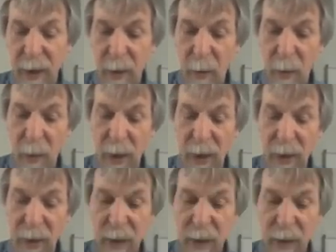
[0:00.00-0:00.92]

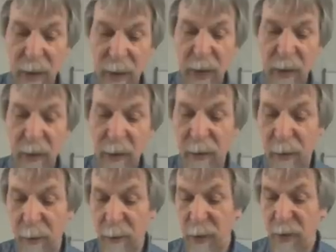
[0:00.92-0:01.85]
we can
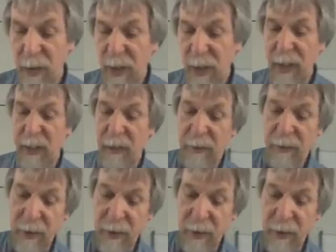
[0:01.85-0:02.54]
also visualize